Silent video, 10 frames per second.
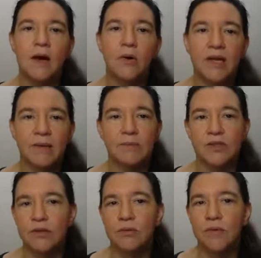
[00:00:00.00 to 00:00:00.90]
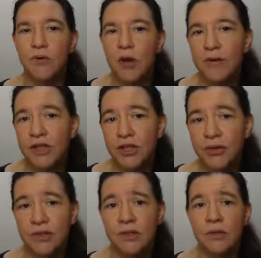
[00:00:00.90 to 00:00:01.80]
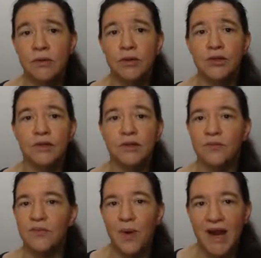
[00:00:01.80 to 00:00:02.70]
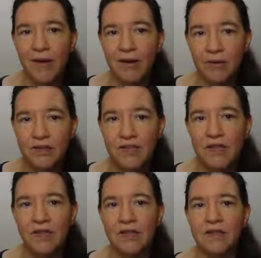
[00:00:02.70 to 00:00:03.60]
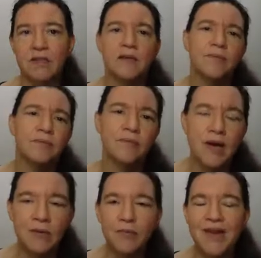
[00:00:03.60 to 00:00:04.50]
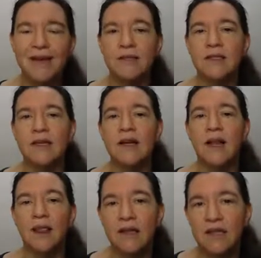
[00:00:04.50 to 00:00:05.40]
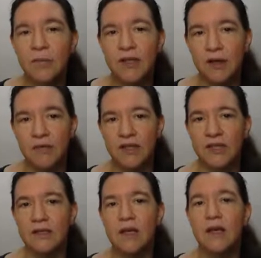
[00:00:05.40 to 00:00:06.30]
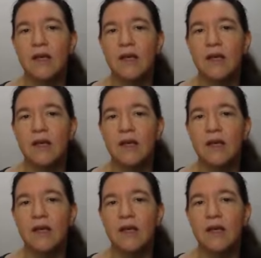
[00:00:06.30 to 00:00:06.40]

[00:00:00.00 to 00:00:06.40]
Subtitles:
Okay, so deployment issues, solutions. Why are we not seeing this? Well, we are seeing a little bit of this.